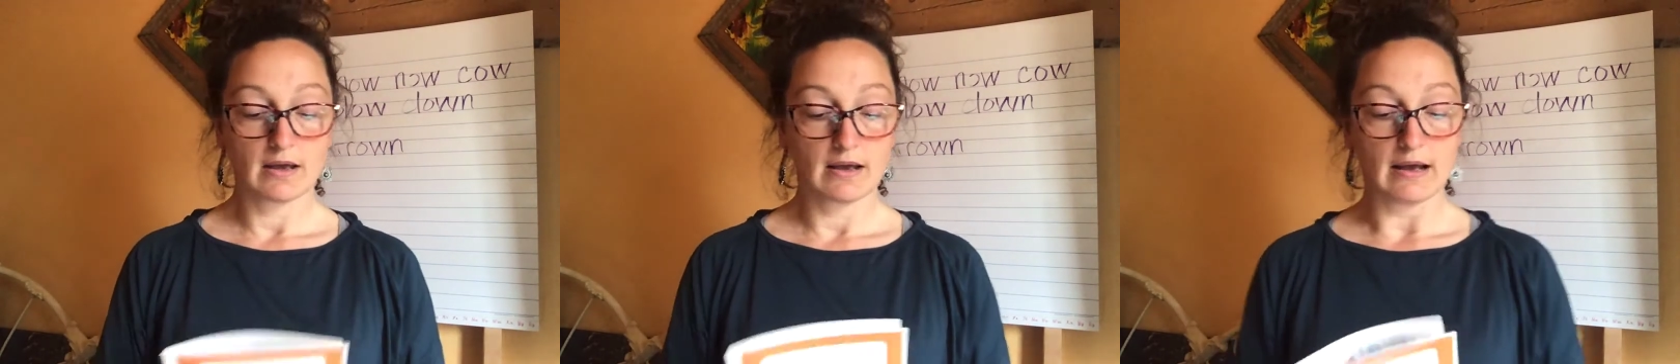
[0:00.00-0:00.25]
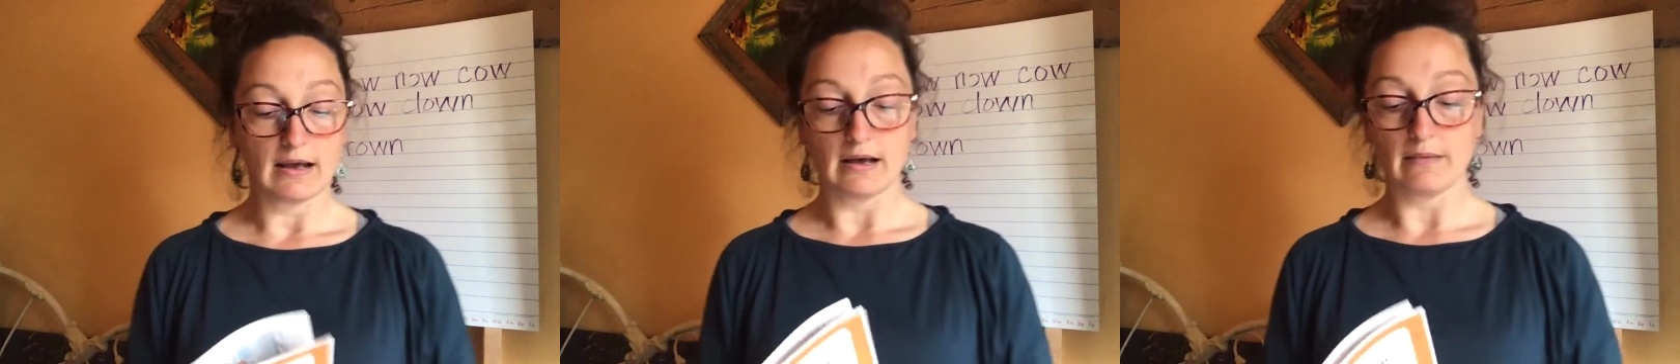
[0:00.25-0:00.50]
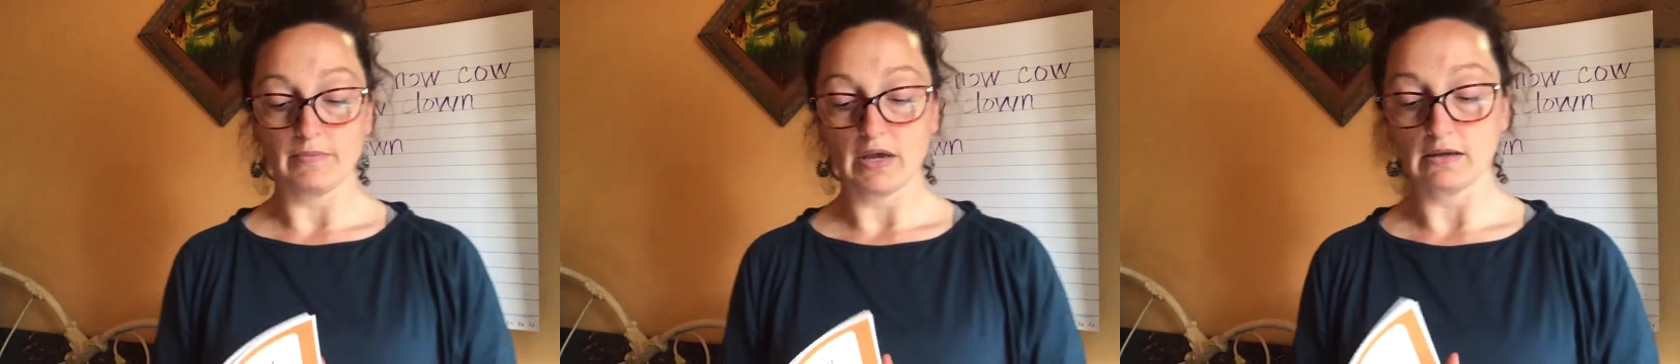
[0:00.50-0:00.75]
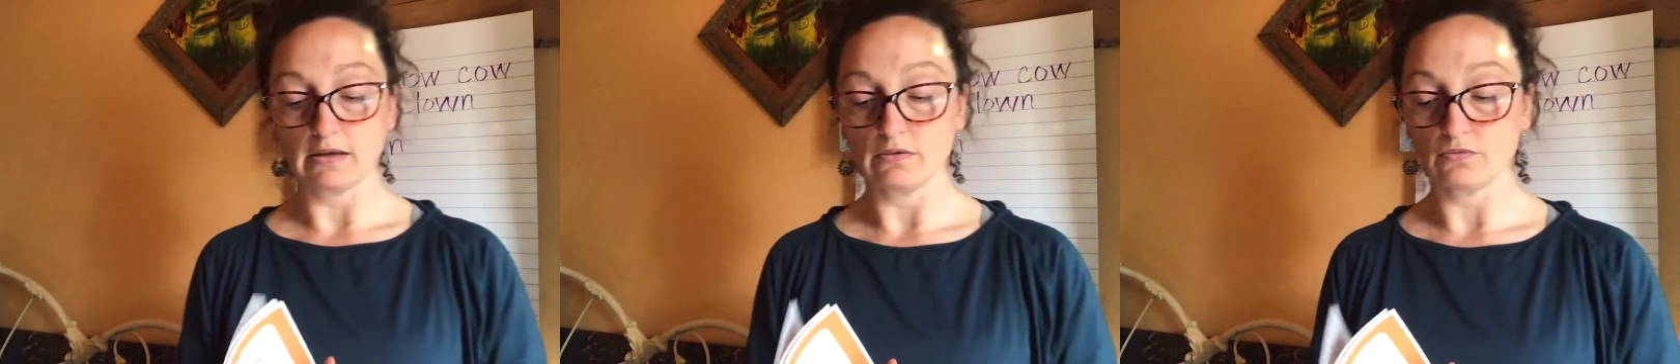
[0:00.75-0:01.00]
And
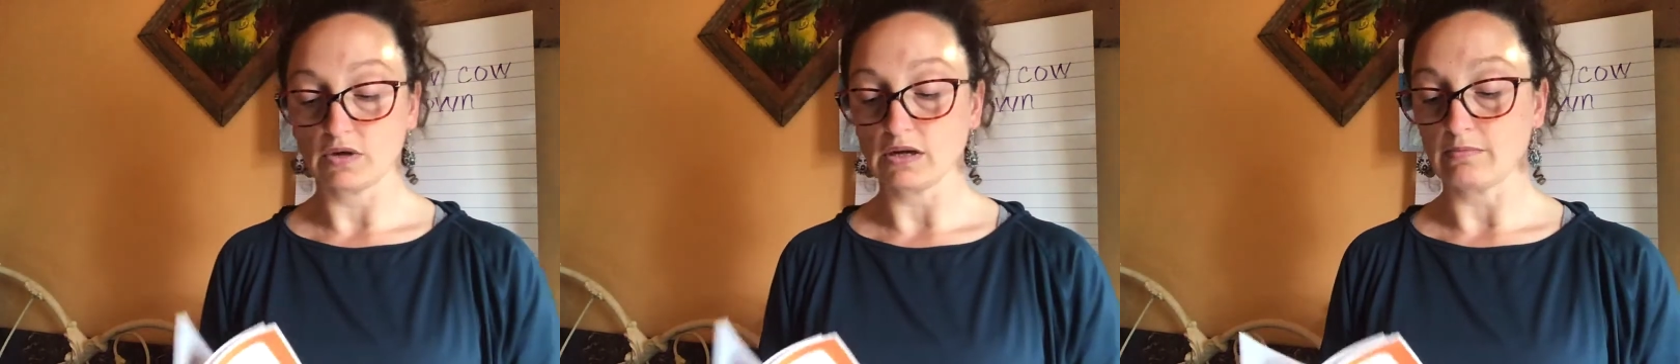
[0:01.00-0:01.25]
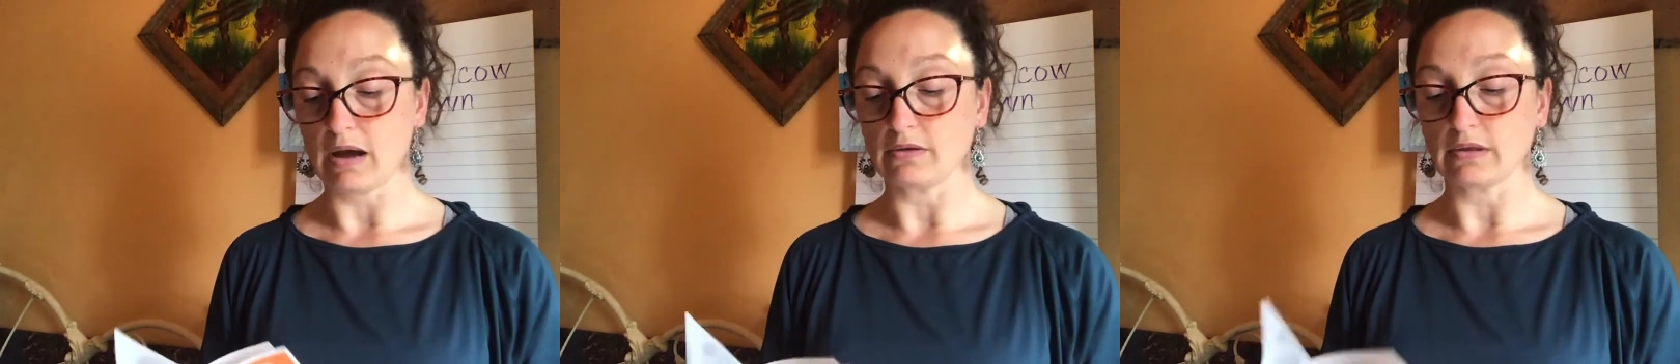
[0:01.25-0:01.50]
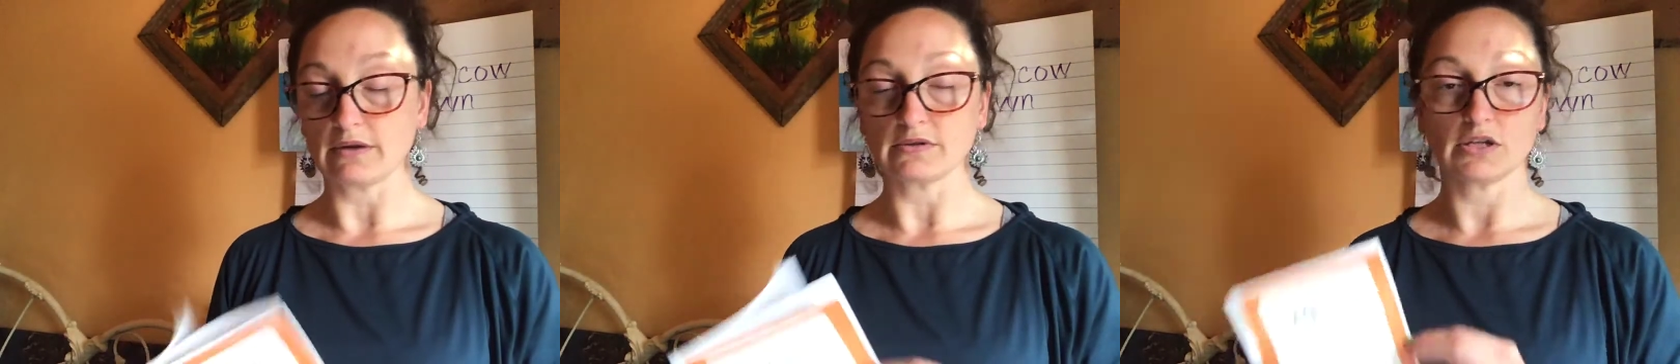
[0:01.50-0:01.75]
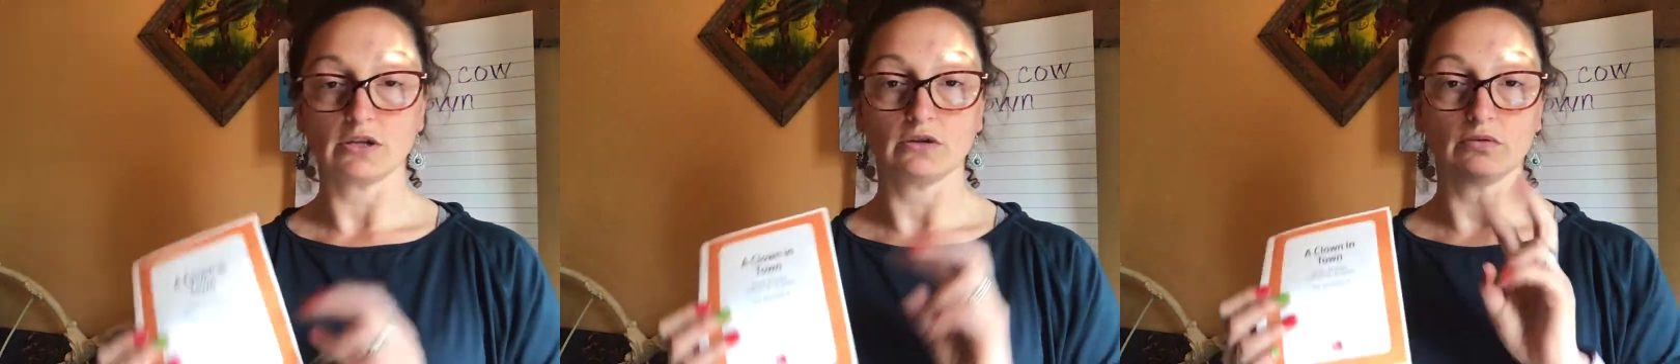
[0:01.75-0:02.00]
then read them out loud
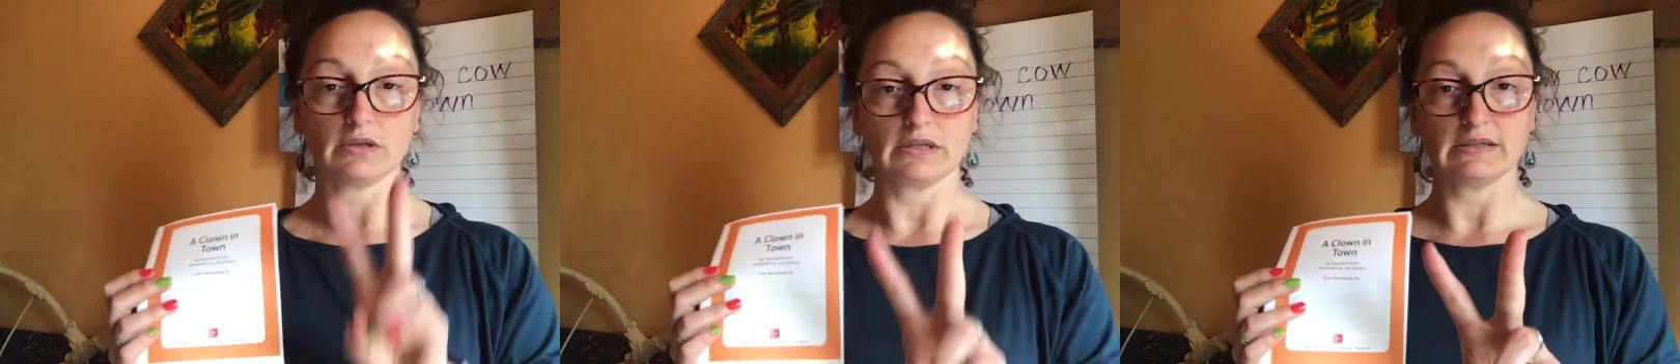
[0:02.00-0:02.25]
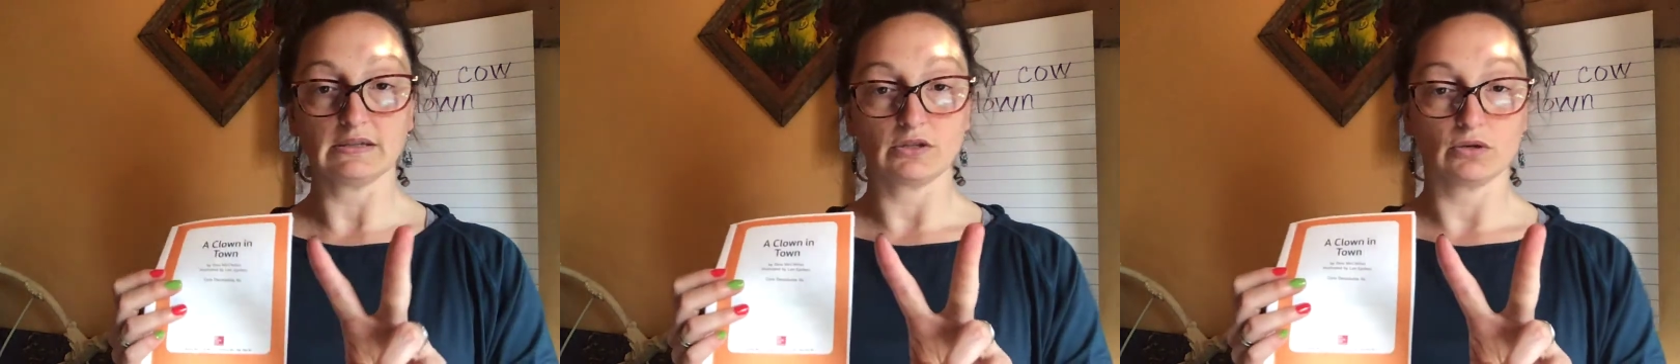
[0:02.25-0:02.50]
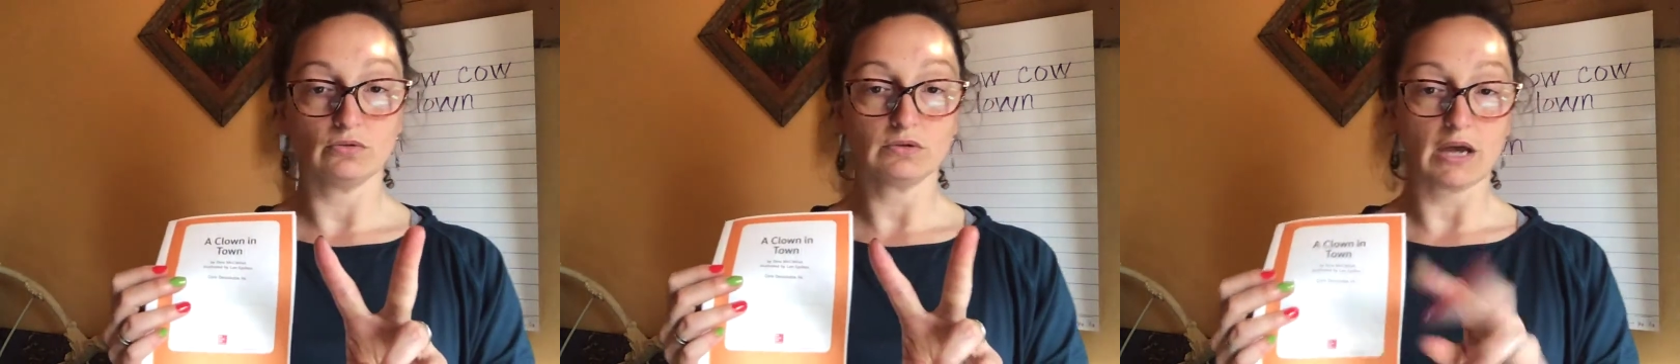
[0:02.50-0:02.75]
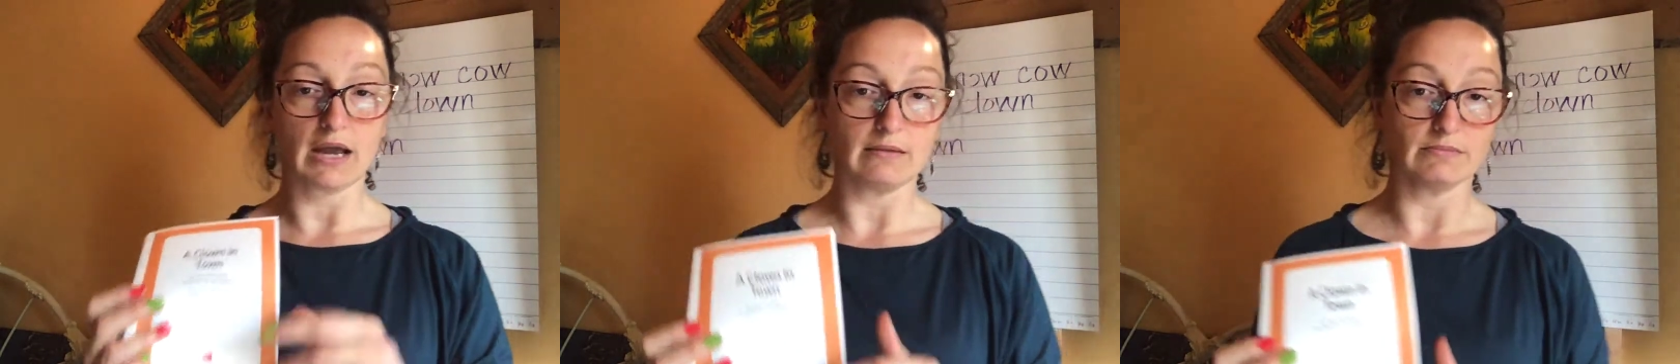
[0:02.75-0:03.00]
to you at least 2
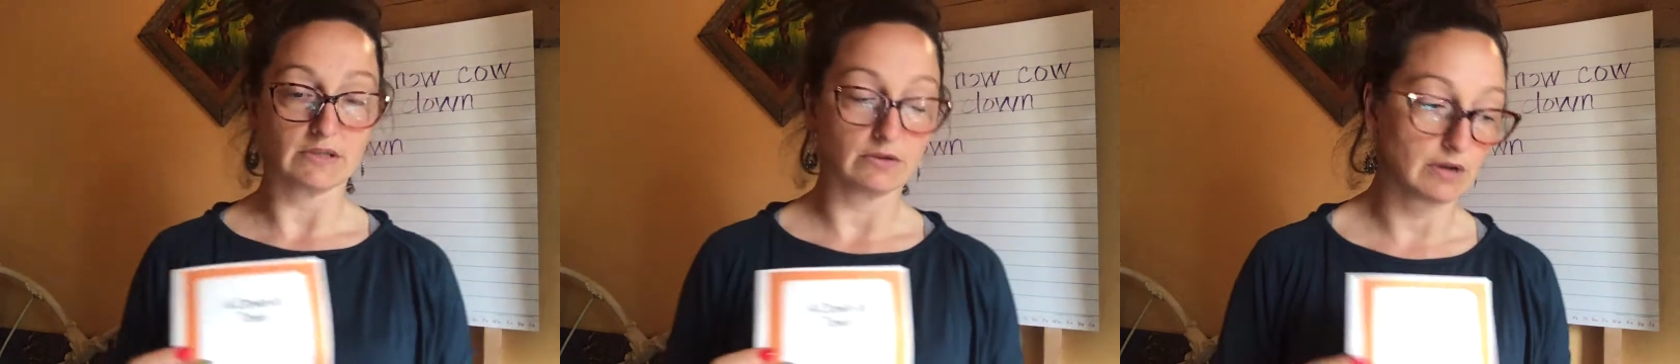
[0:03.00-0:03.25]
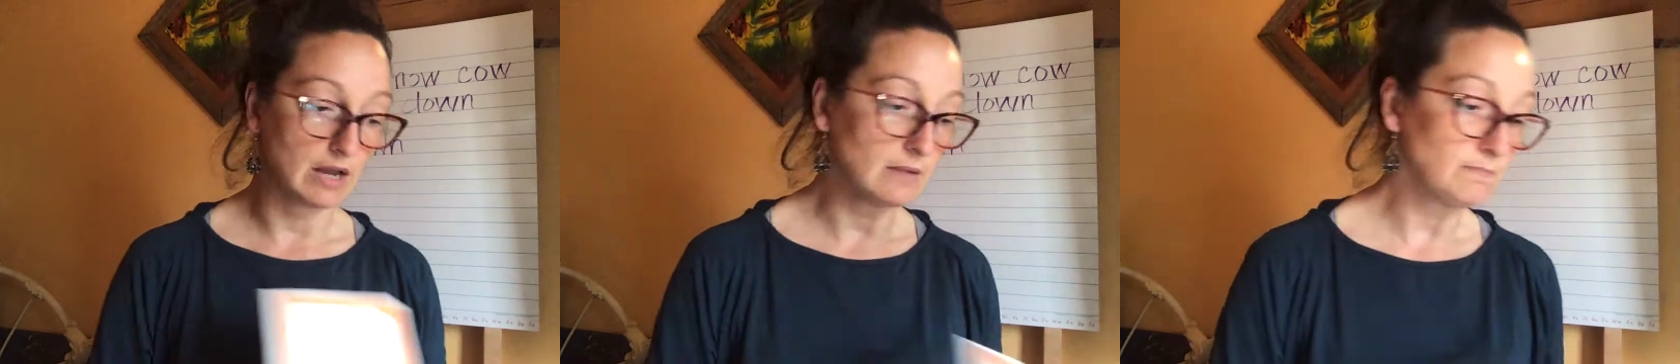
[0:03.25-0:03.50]
times, okay?